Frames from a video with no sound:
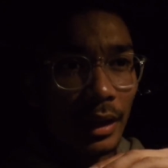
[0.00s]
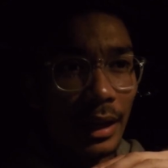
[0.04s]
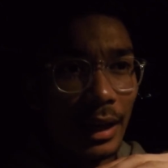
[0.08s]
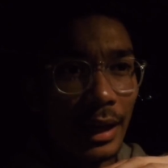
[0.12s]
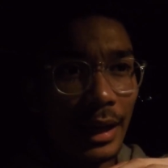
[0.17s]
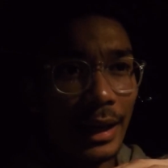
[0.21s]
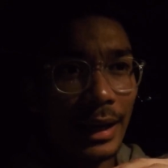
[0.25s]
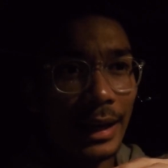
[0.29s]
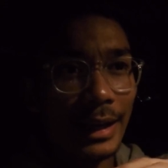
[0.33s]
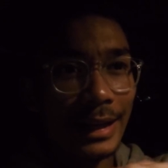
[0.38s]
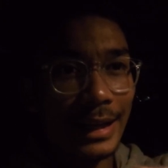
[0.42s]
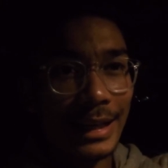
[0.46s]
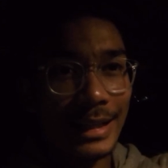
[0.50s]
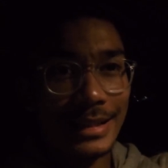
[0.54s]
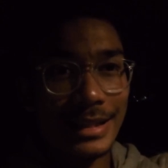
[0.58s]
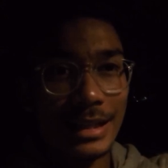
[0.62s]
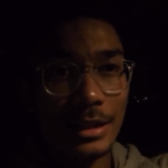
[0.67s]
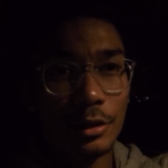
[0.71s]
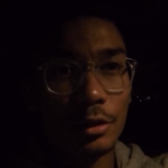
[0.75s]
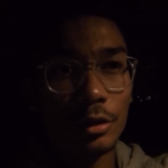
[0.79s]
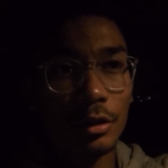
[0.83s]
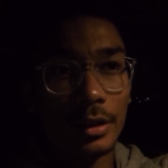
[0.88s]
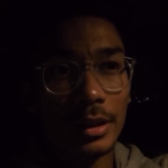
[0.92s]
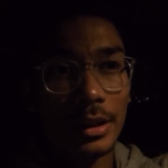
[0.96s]
And as I
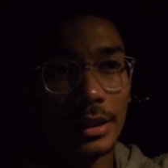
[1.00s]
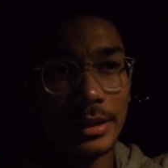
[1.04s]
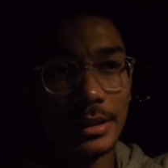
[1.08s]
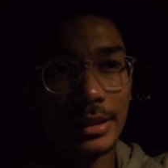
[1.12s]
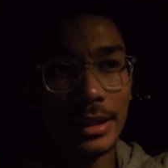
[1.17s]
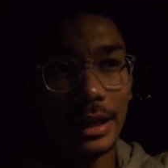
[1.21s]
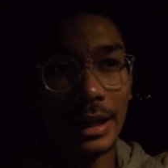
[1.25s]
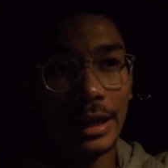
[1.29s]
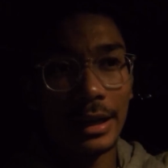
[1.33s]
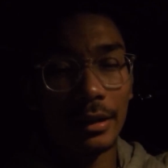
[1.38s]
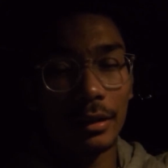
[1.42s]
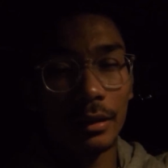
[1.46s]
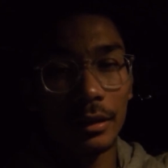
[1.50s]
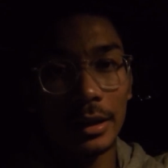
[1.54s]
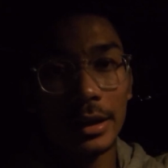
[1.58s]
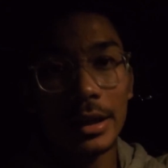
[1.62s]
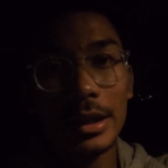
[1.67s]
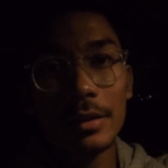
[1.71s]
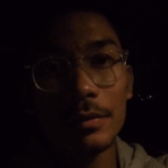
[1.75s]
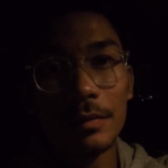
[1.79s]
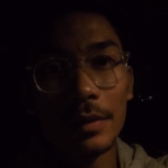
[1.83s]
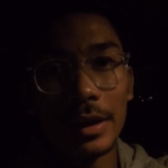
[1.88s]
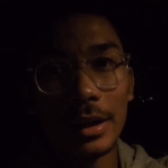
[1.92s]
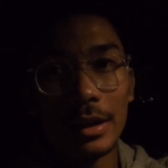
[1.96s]
saw this guy
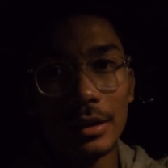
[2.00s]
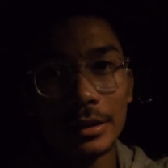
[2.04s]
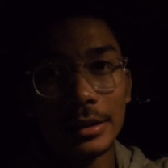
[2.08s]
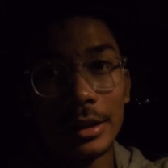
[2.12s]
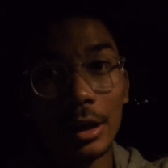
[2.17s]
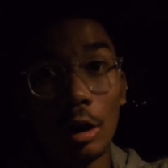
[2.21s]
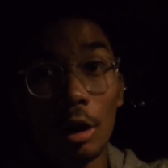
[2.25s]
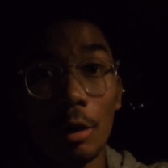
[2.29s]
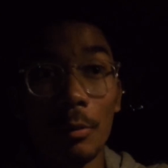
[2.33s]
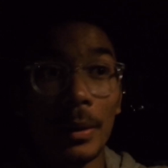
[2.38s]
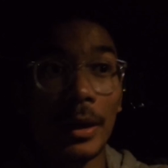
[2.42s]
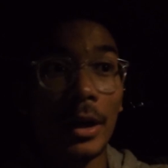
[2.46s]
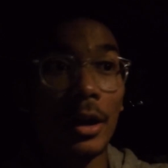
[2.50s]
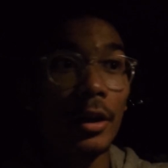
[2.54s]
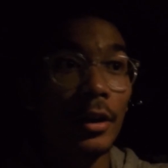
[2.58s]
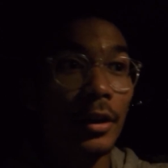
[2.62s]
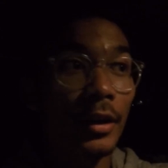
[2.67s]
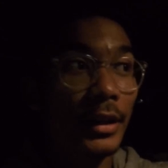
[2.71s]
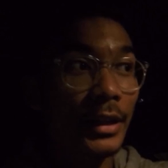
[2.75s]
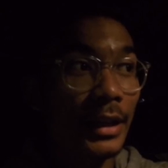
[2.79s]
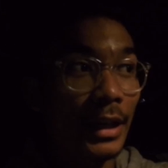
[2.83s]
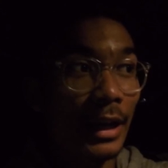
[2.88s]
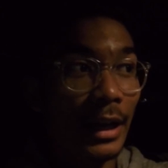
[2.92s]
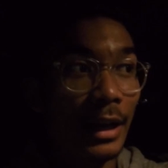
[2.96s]
leaving, I was like, oh my god,
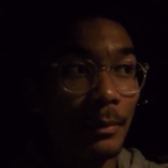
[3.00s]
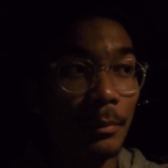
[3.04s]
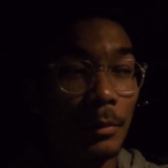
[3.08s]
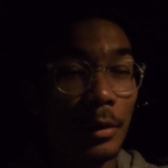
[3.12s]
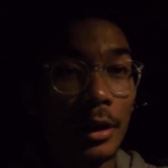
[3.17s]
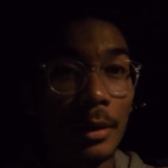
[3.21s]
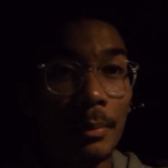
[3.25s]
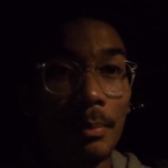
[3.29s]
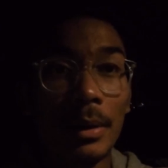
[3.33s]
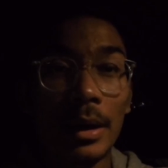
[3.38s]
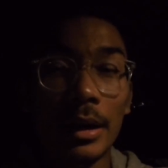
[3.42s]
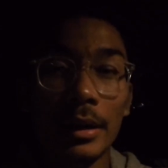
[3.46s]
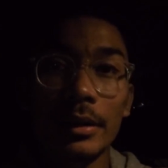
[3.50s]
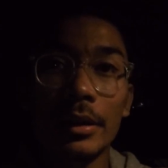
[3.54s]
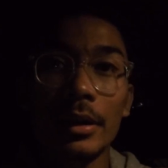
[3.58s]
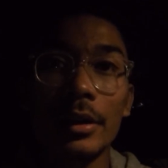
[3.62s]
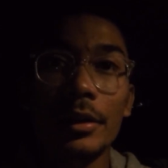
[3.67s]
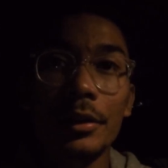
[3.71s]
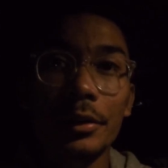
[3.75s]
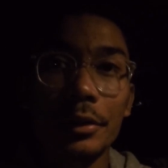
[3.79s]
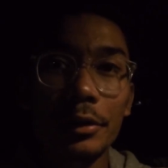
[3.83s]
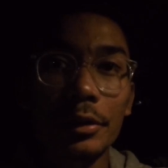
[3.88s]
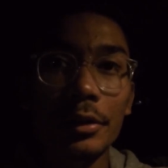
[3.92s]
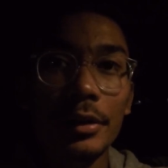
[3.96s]
okay, I'm gonna park near
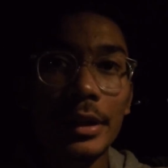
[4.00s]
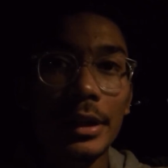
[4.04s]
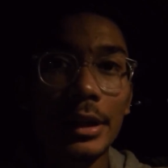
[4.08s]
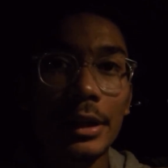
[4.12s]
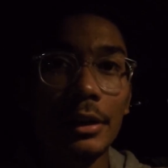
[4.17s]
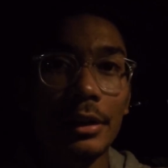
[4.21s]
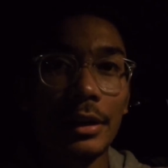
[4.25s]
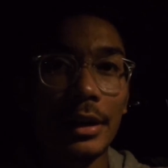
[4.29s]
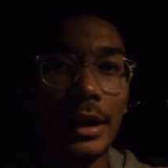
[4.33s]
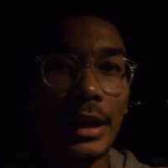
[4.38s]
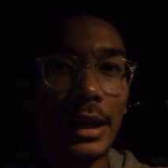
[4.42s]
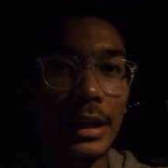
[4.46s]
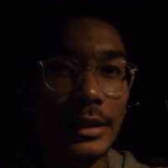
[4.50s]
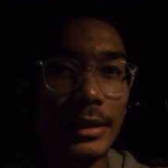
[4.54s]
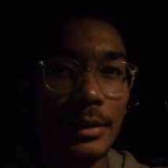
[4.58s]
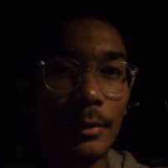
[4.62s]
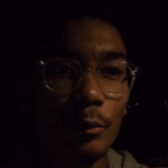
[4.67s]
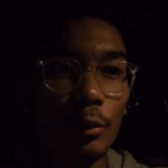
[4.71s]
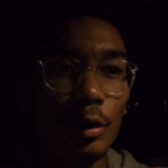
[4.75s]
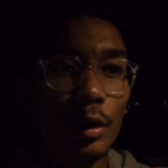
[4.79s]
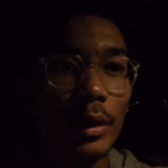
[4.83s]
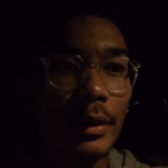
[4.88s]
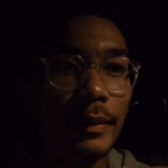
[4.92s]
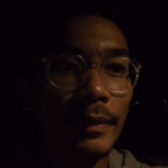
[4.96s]
the unit, gonna get some
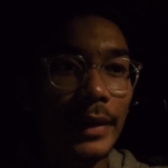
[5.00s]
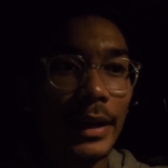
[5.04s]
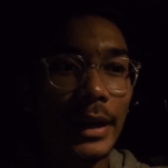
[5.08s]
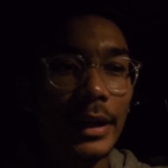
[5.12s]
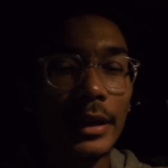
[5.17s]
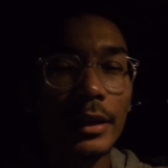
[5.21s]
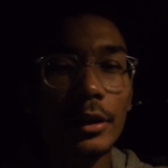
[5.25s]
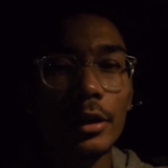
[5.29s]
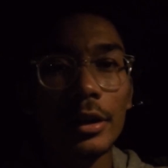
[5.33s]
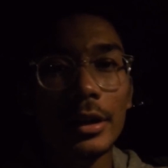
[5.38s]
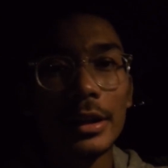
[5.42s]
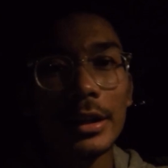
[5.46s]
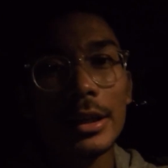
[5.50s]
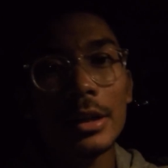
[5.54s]
Wi-Fi, gonna